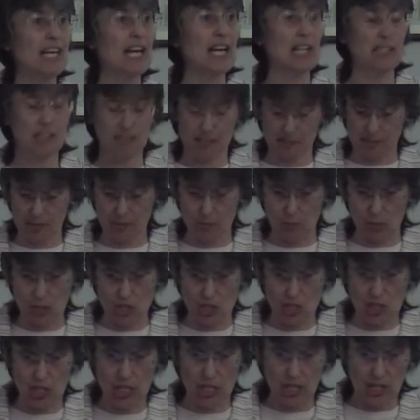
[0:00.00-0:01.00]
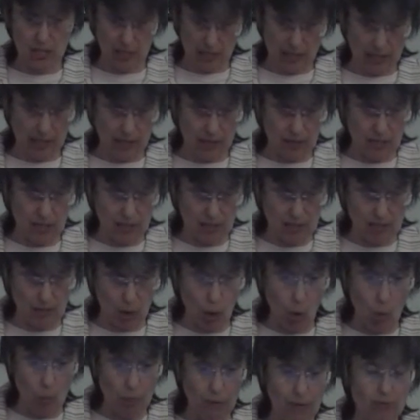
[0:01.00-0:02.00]
the atlas, which is
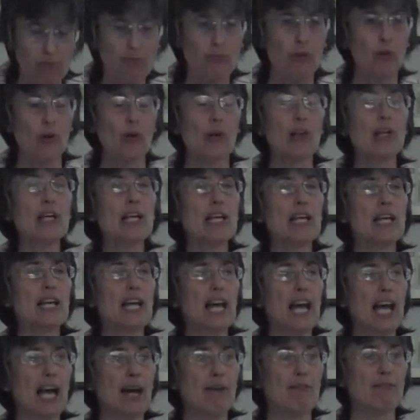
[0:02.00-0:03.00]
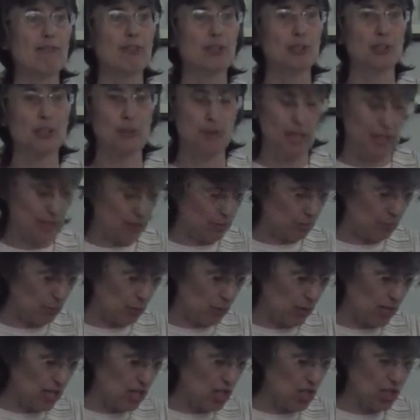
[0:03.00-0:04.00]
open for further
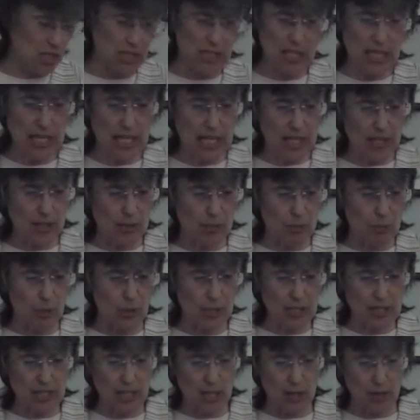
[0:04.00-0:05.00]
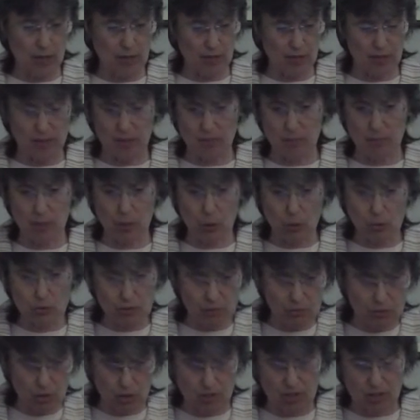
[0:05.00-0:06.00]
exploration. The point there's
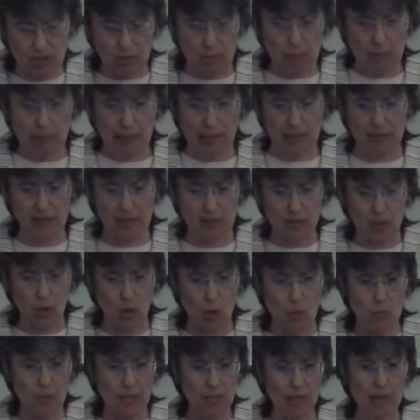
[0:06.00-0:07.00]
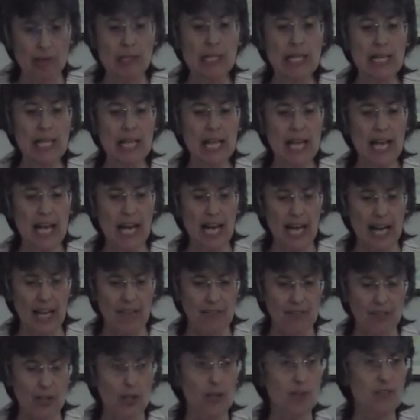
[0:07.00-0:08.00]
Maynooth, just to bring us at home here,
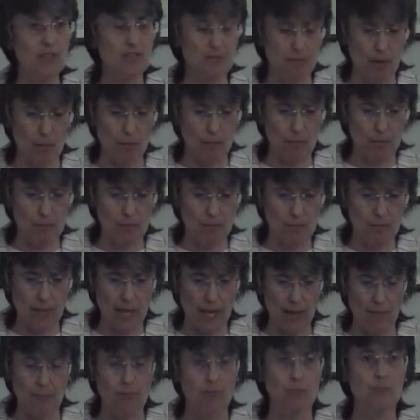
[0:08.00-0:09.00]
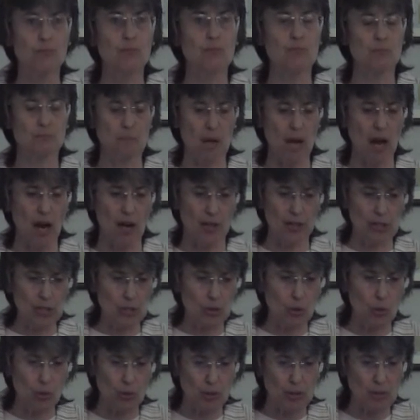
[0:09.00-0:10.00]
and there's from
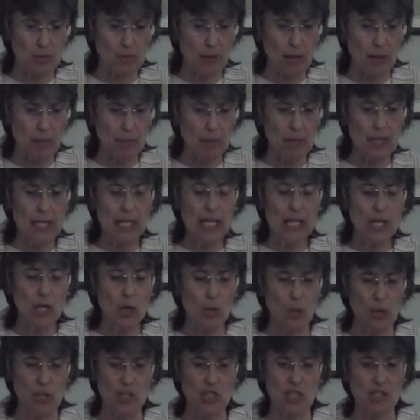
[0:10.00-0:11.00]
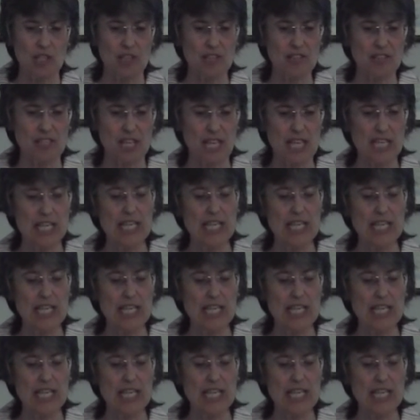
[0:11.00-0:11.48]
Ireland Horner's map, which is